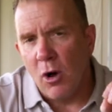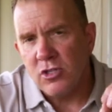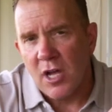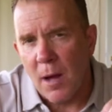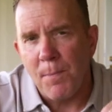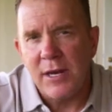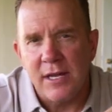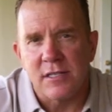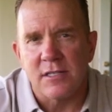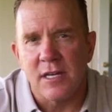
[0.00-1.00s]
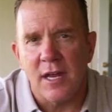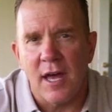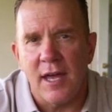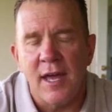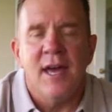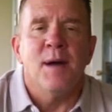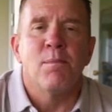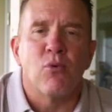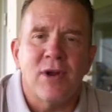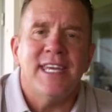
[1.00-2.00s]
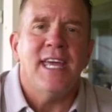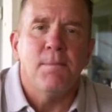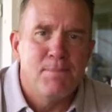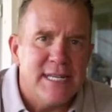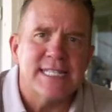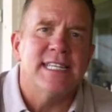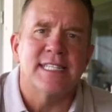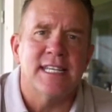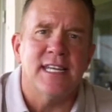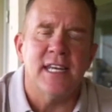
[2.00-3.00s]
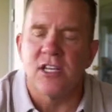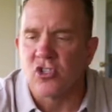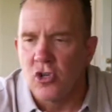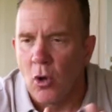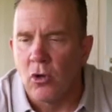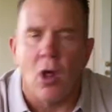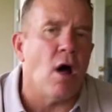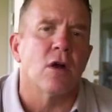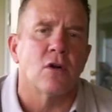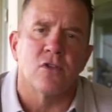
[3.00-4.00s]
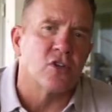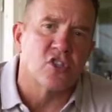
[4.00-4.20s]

most companies today, bringing business in is no longer the